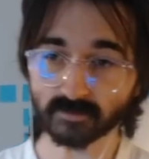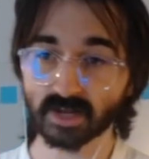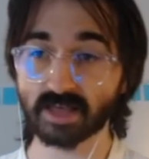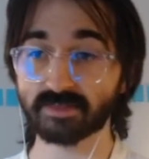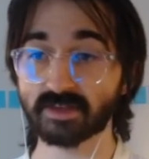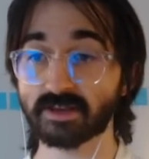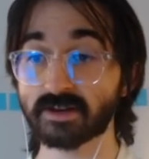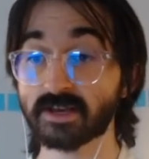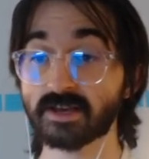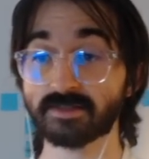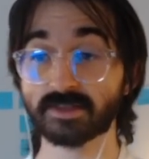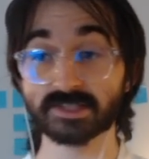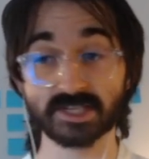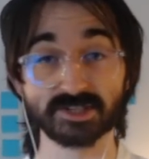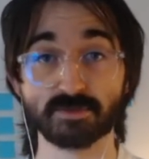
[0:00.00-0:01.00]
And then
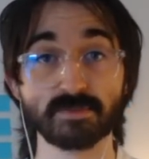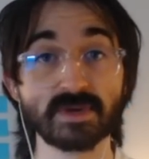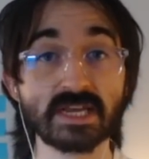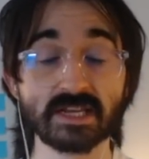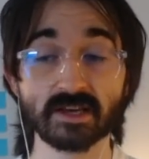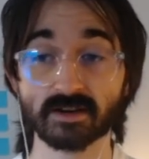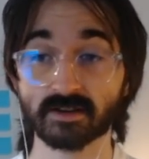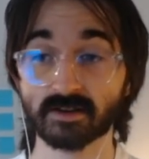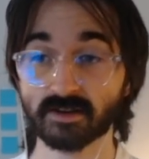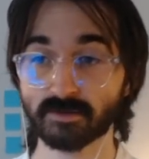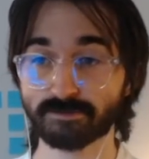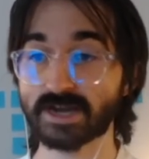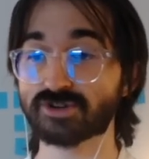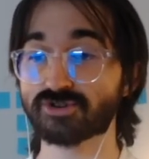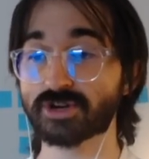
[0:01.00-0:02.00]
this intermediate
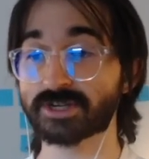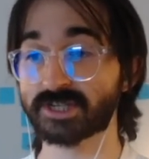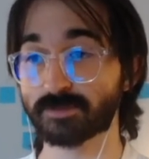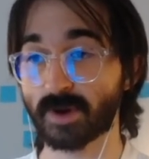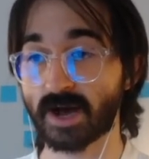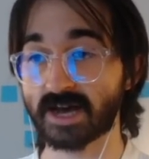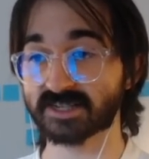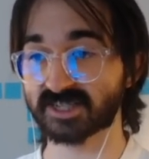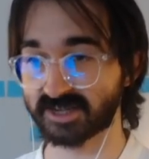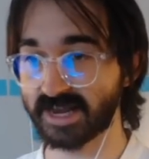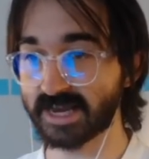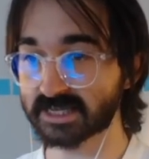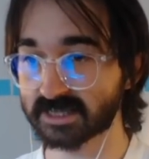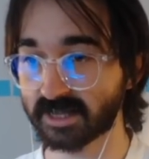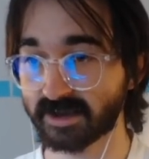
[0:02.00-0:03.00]
matrix is passed to the
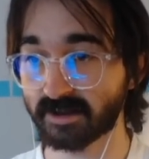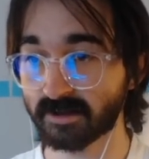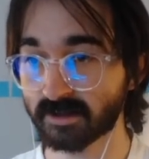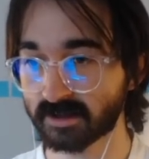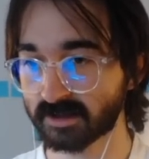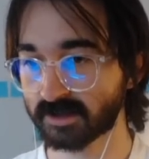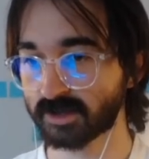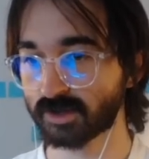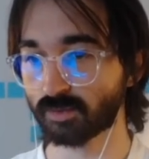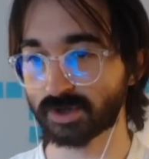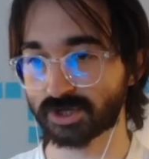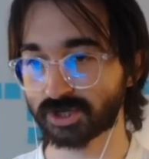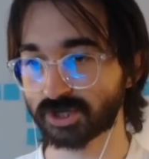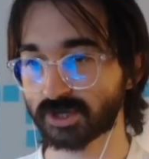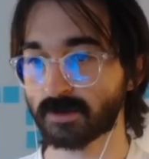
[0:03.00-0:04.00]
next layer,
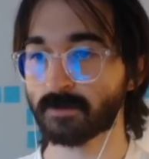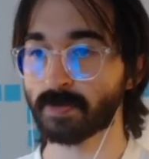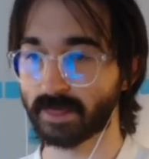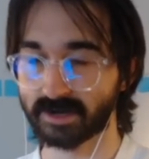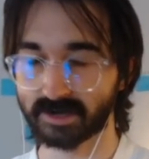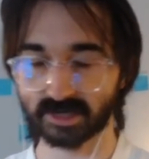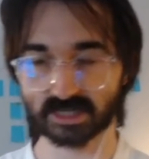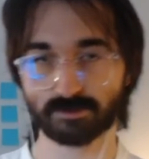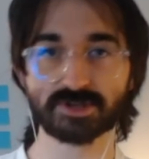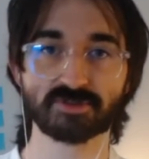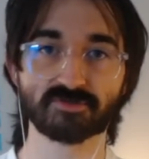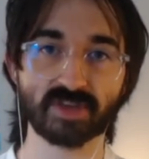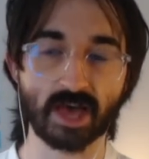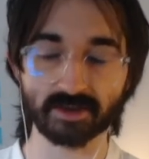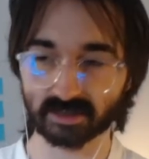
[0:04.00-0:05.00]
which then does a bunch of
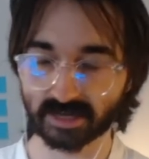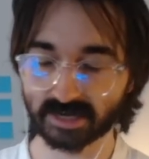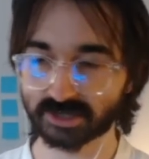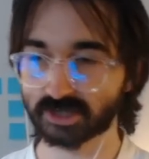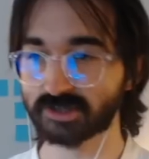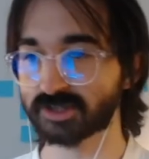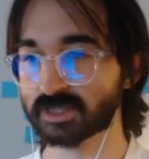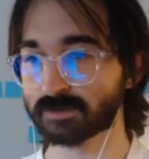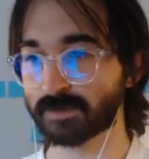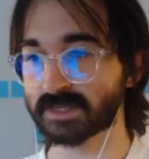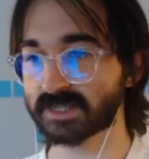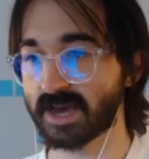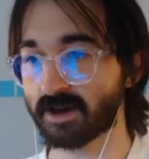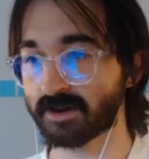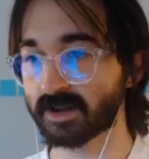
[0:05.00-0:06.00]
calculations and spits
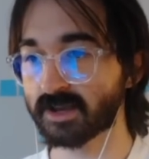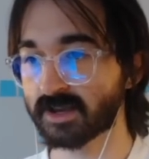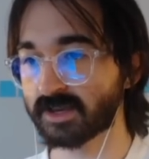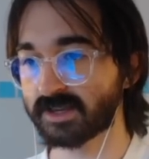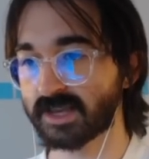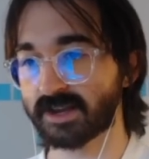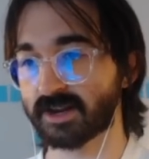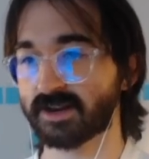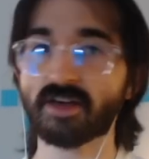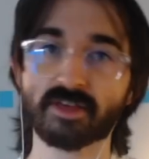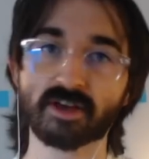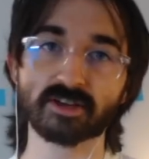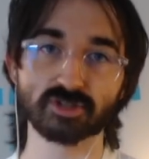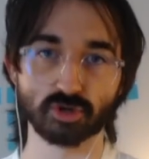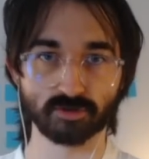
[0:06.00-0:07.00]
out yet
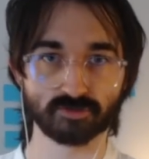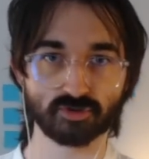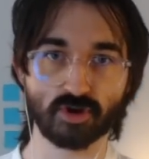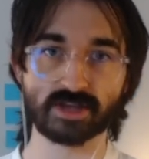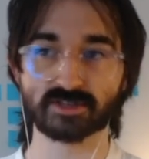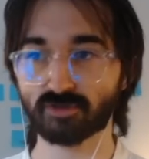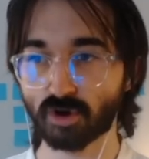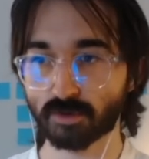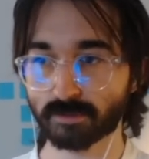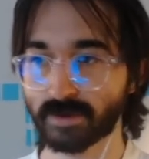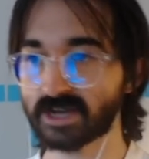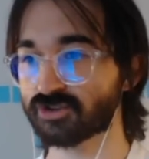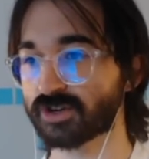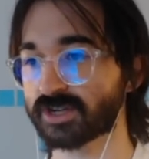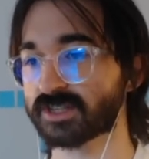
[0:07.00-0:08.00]
another sort of transformed
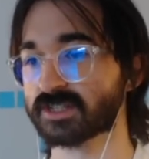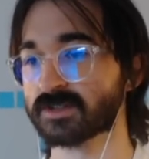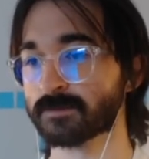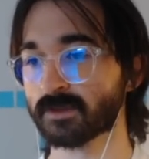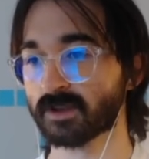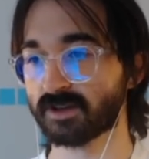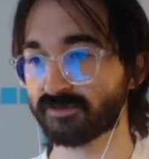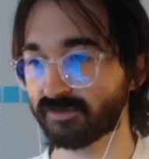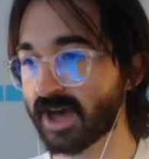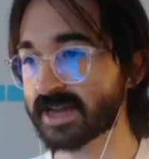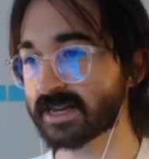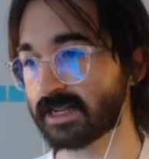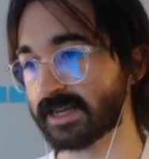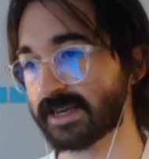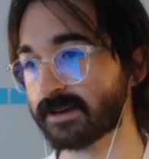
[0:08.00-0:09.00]
matrix. And
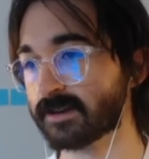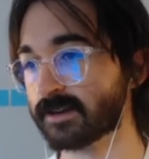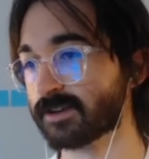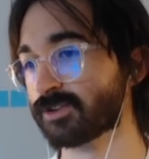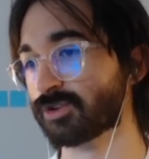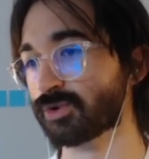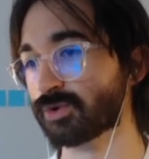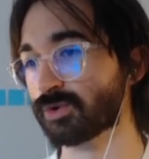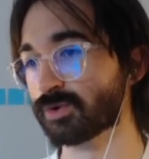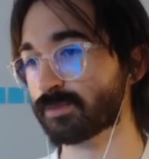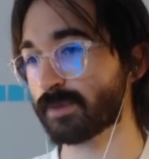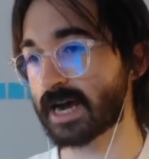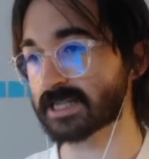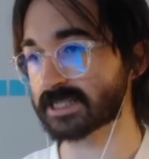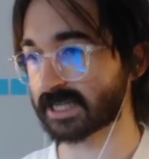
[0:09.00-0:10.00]
finally, you
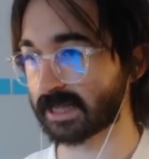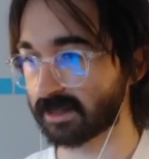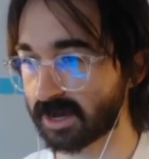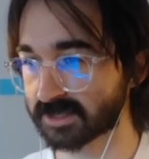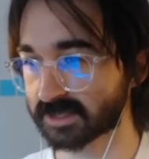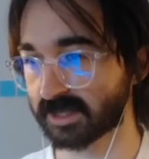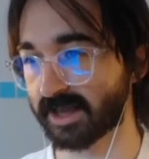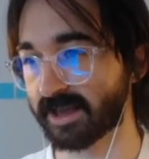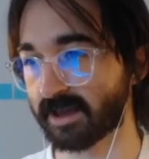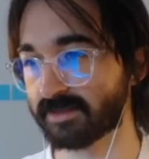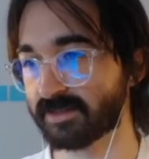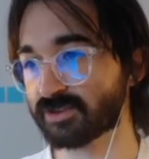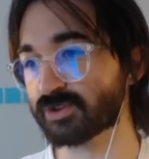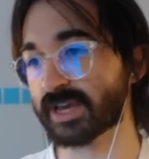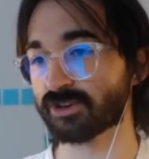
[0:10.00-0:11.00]
pass it to the last layer and
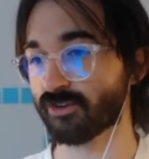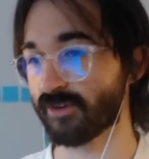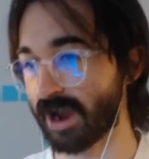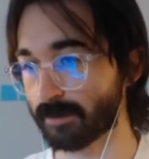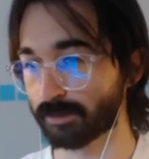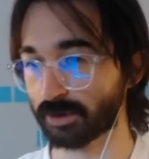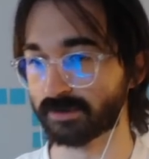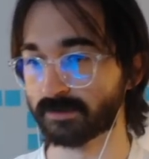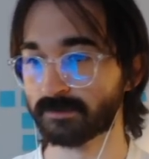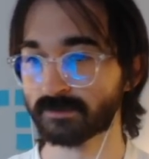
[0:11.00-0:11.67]
then you get your output.